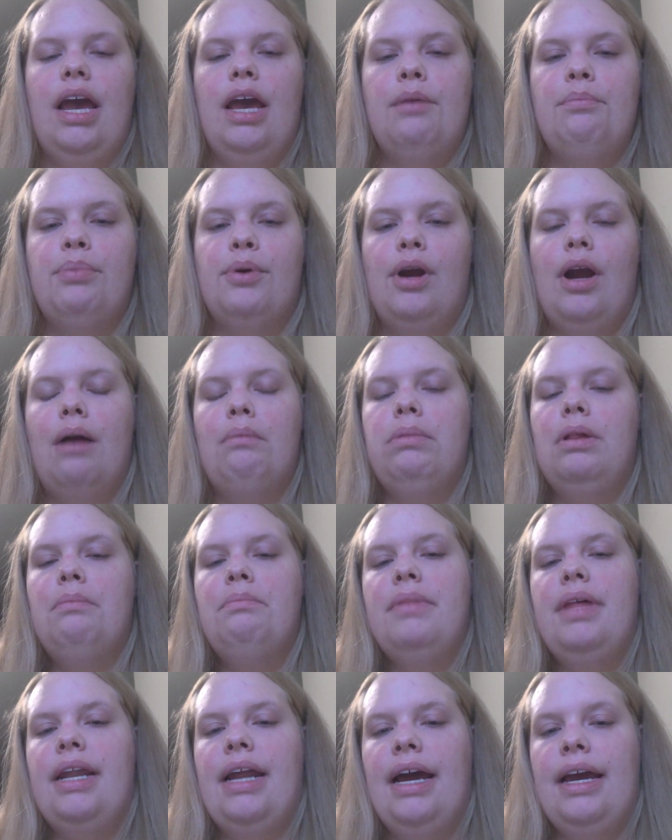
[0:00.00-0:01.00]
A
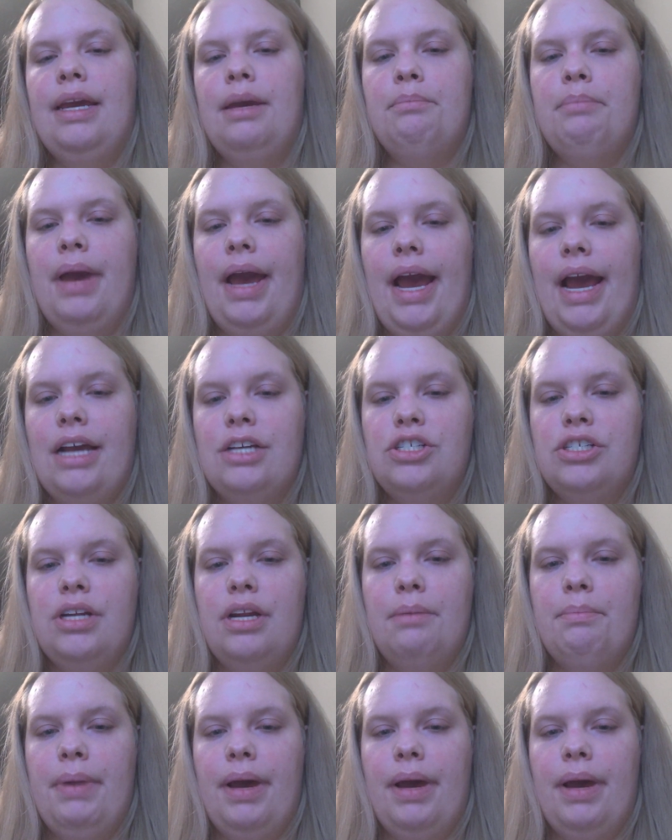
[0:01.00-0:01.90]
problem that I am passionate